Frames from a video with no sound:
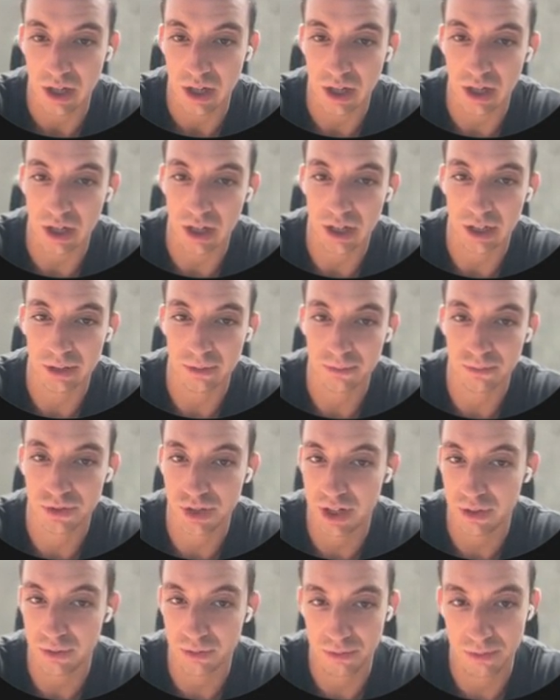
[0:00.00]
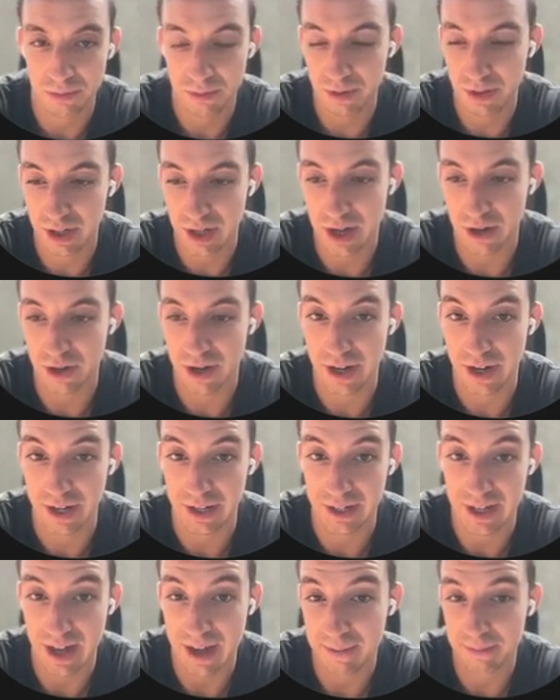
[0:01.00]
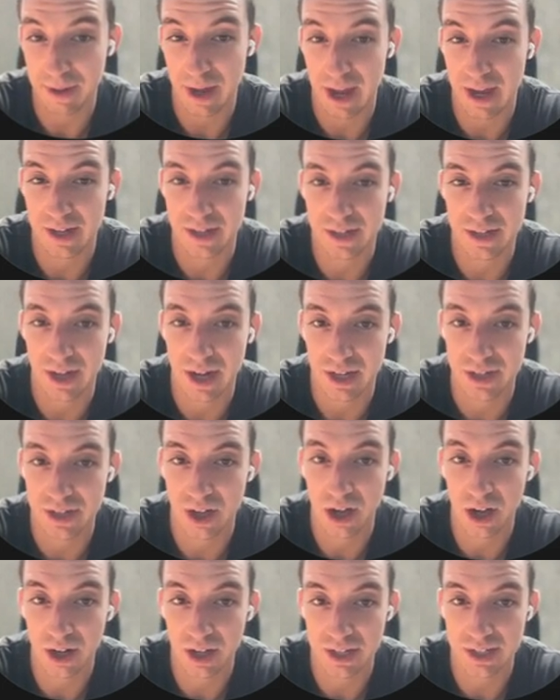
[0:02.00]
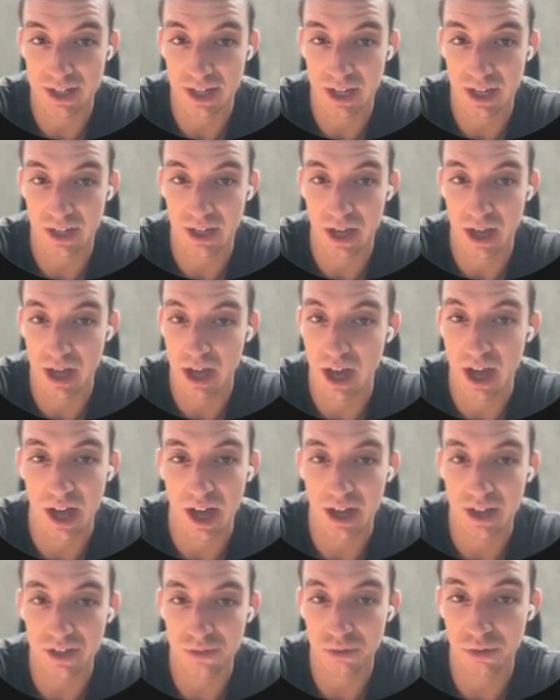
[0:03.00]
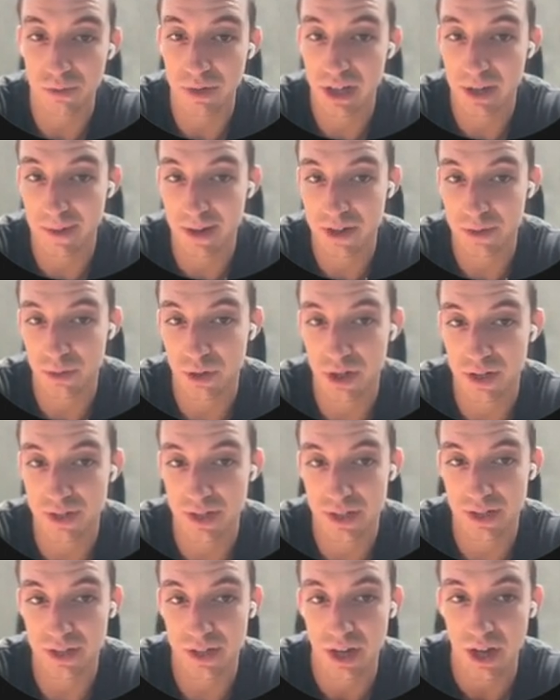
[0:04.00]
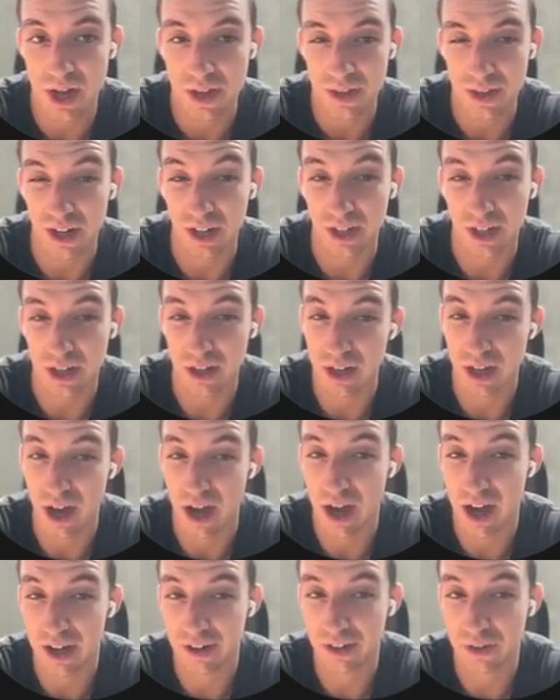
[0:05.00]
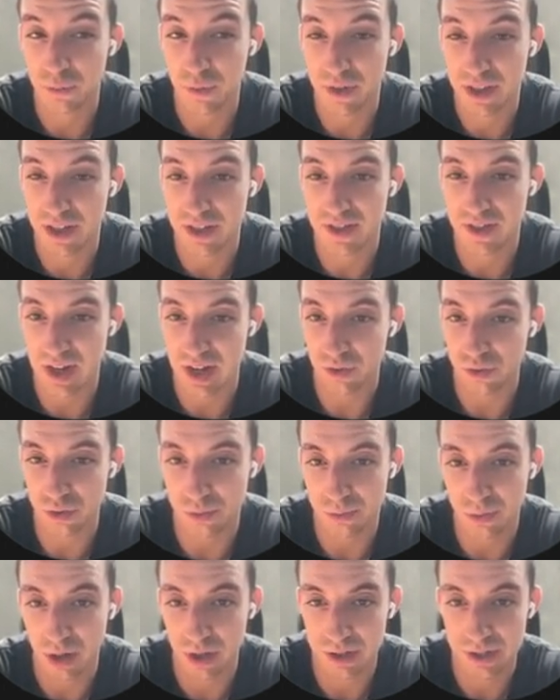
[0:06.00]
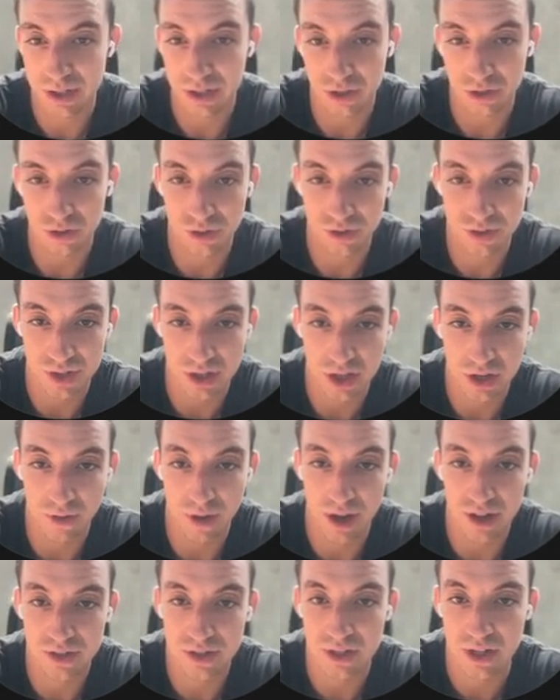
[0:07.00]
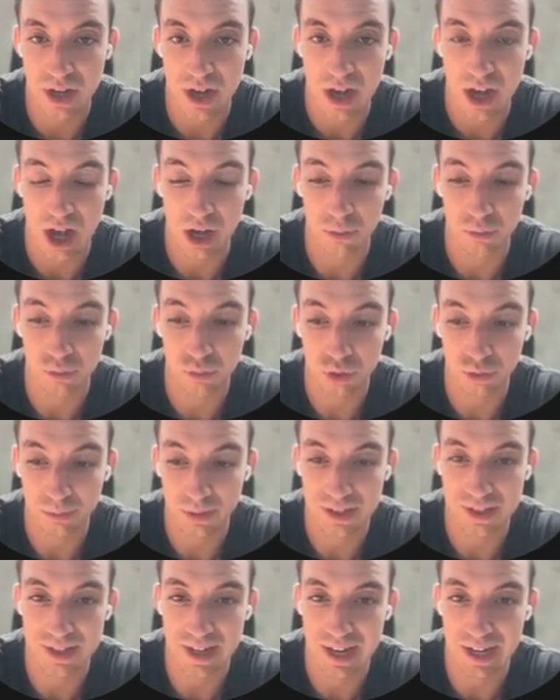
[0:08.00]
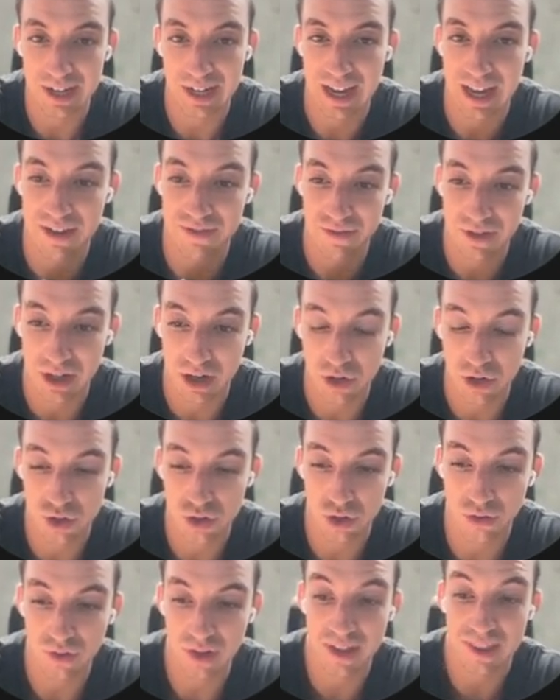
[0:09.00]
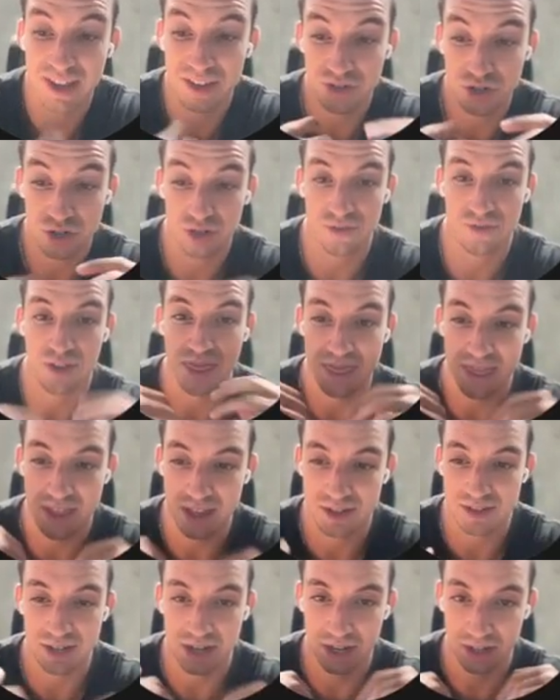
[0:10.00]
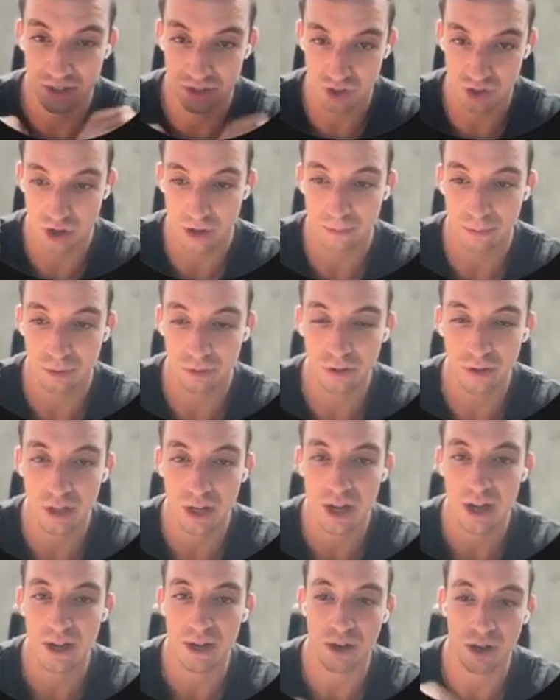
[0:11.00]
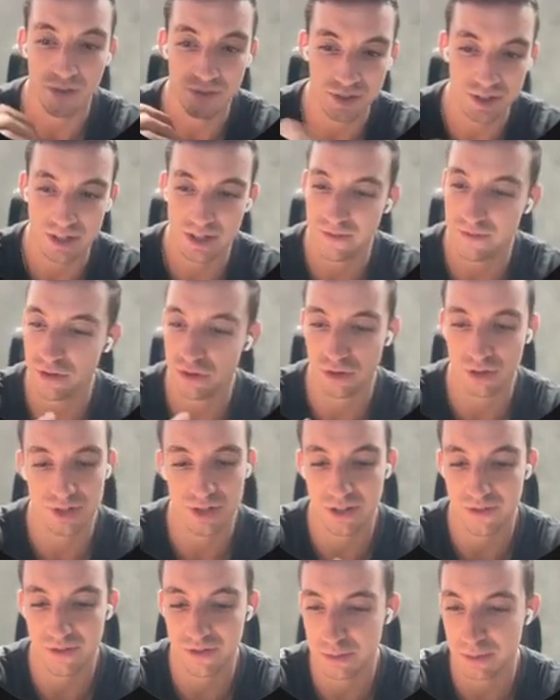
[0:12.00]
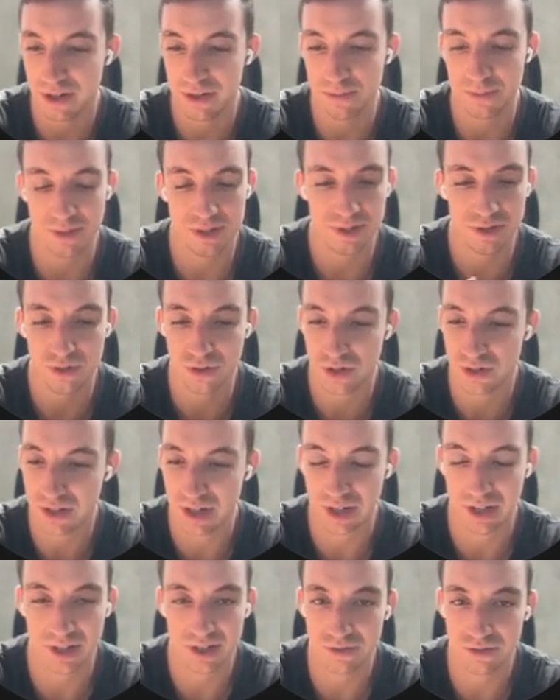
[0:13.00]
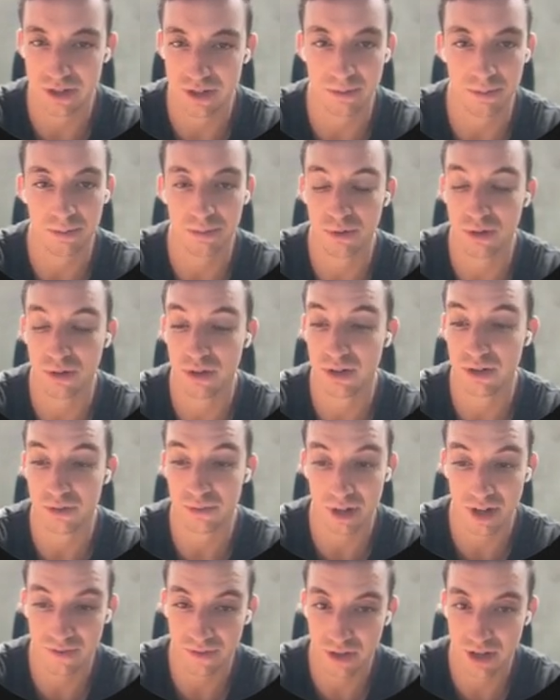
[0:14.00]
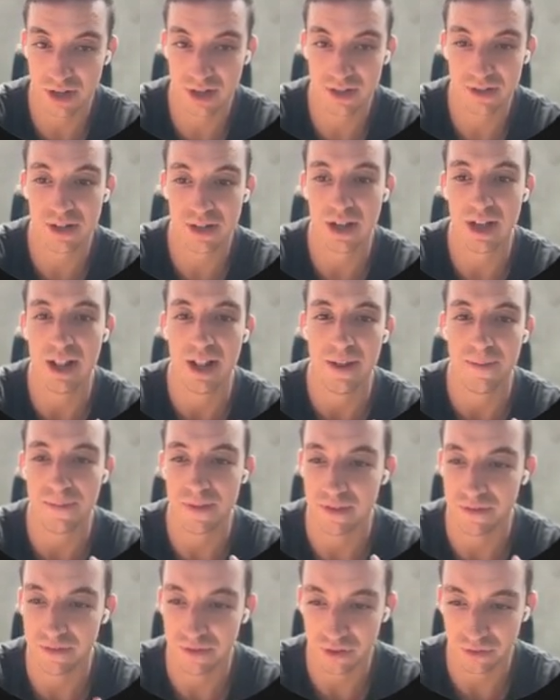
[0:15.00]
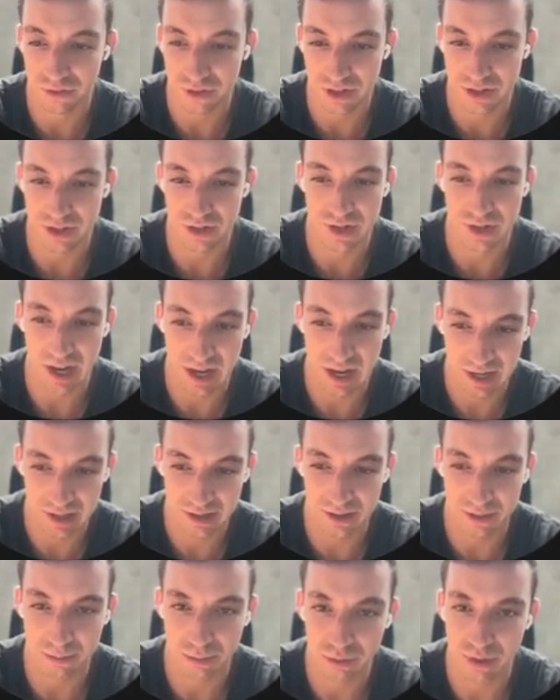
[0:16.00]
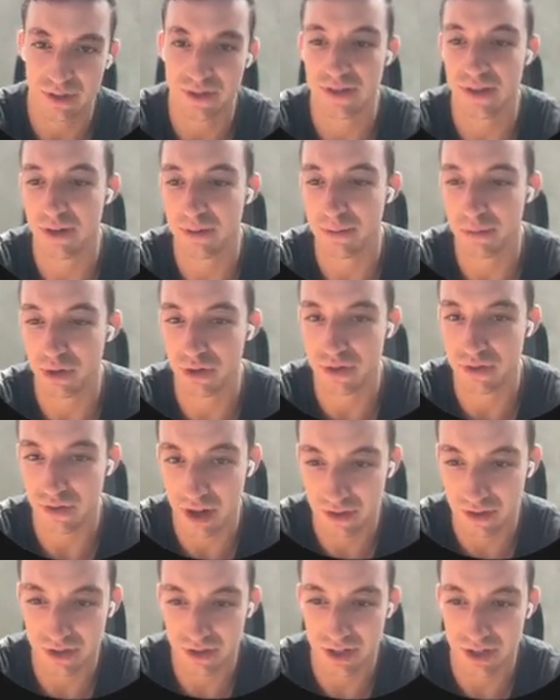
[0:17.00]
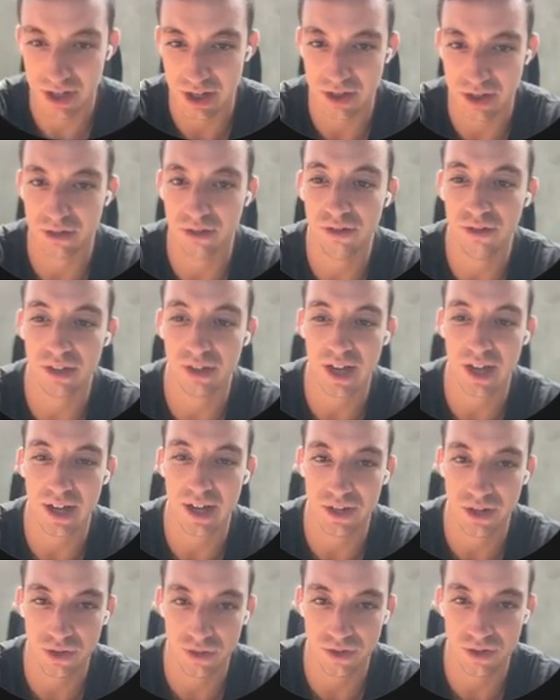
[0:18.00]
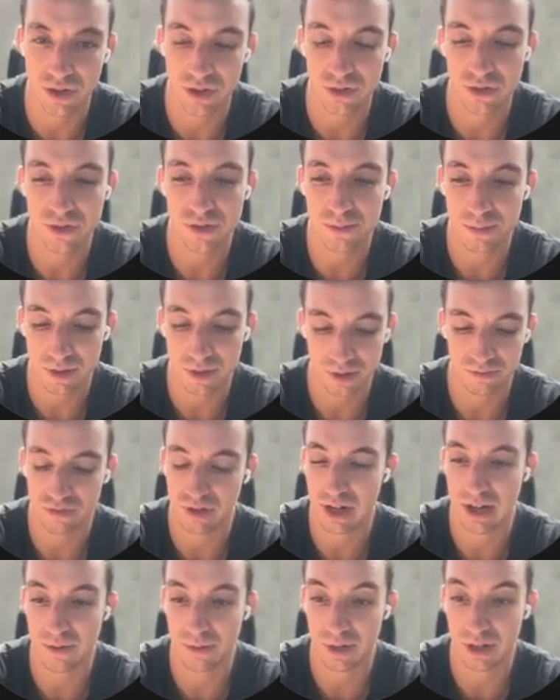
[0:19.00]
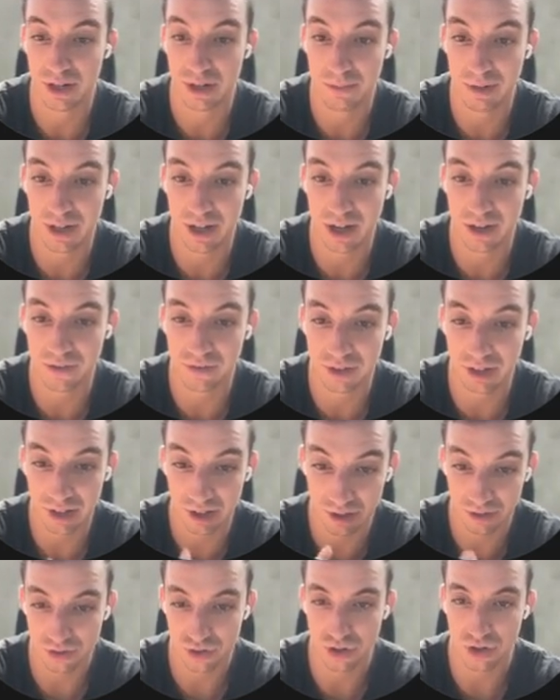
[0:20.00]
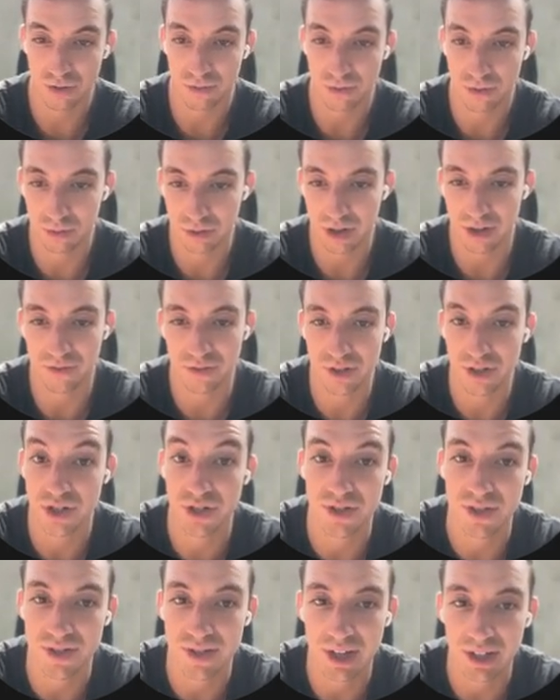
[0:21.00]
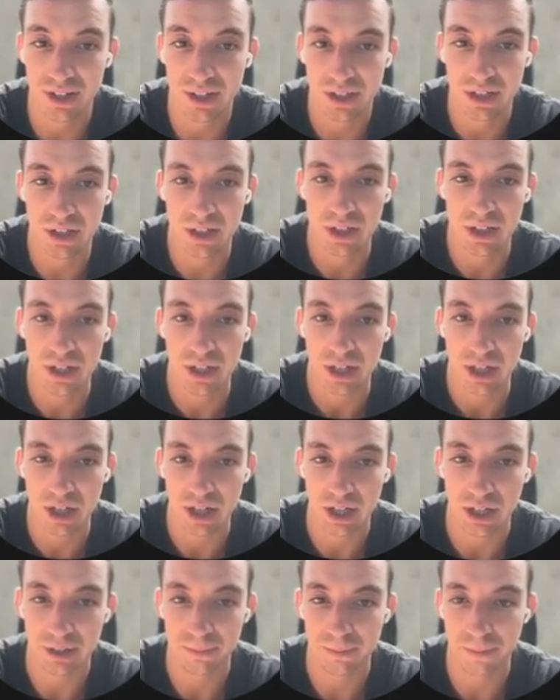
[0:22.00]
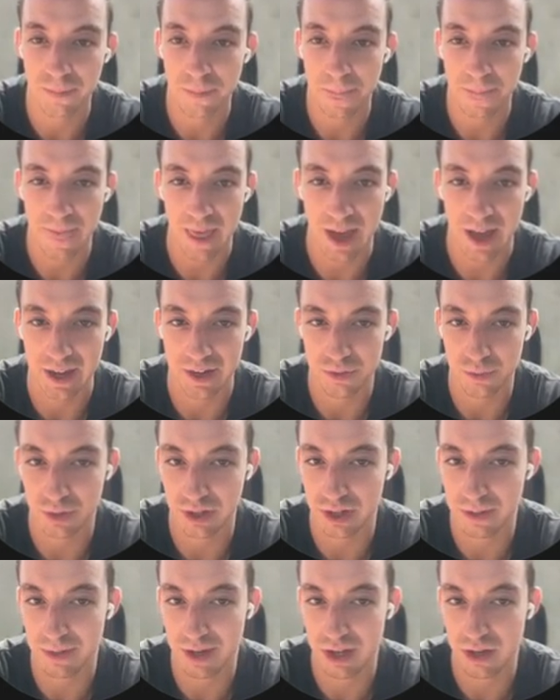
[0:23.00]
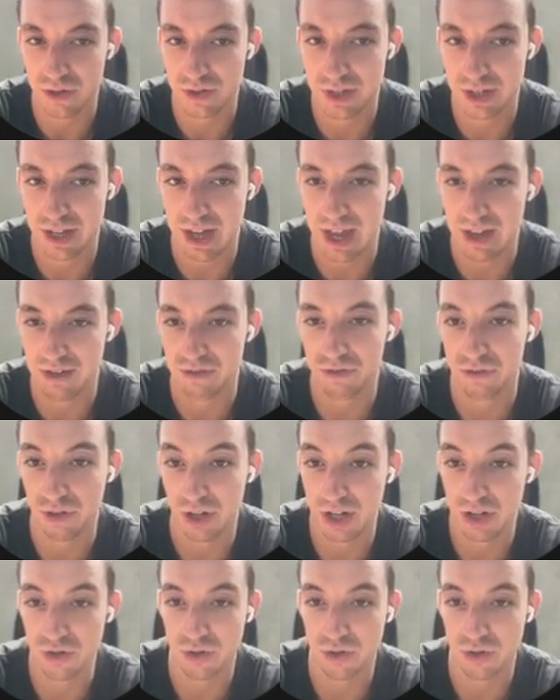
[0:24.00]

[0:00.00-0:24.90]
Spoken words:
So yeah, we'll be building out a campaign today targeting small medium enterprises that are currently hiring within sales or marketing across the US, and we'll be selling a video software that's just for this example. Obviously, if you're a service-based business or you're selling a different type of product, whatever it is, then feel free to take the points that are most relevant to you and use those. But really, we're going to be covering, and I'll show you what we'll cover in just a second. And we're going to be using a free